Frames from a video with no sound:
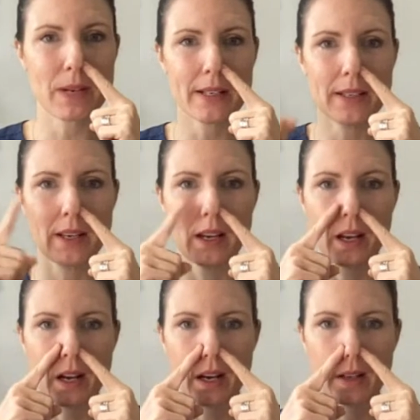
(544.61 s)
one,
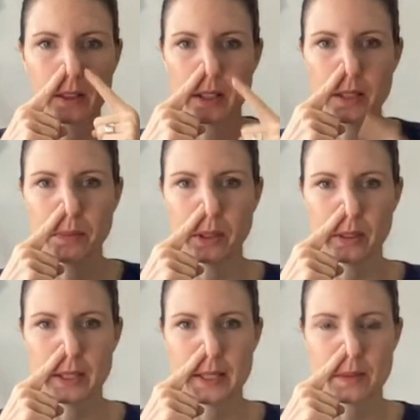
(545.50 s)
I'm going to
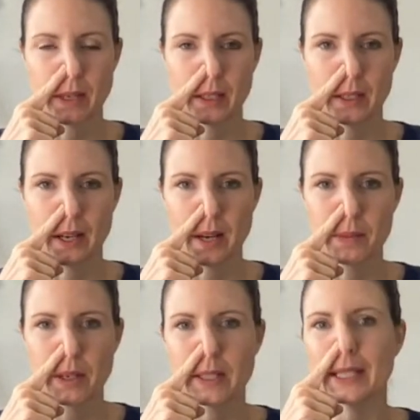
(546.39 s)
block this one.
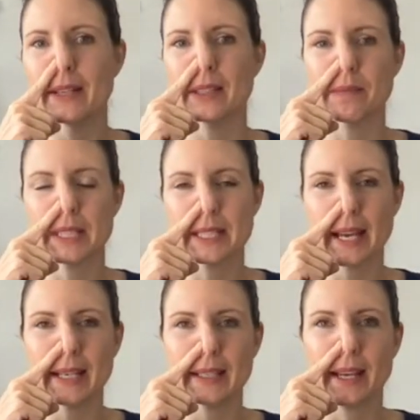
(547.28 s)
I'm going to get them to
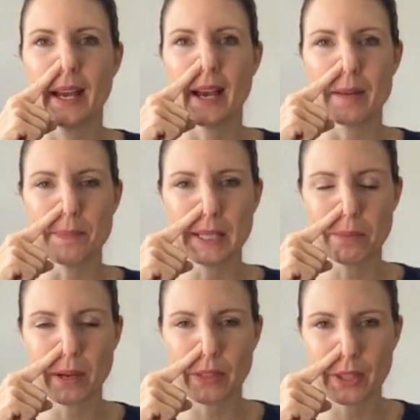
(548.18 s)
take a
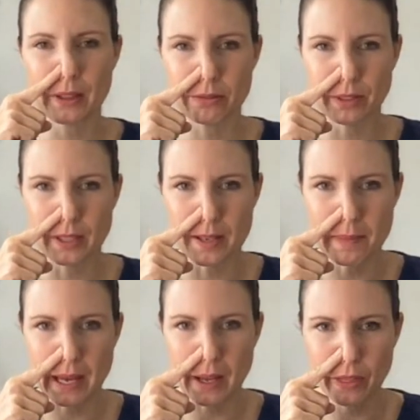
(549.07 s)
big breath in through
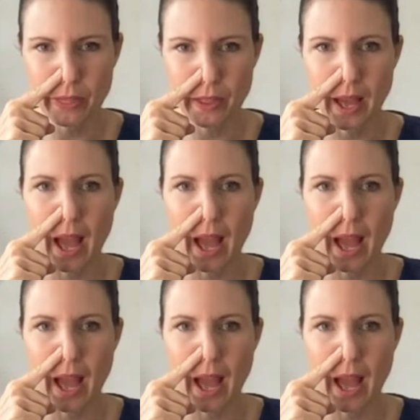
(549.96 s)
their mouth.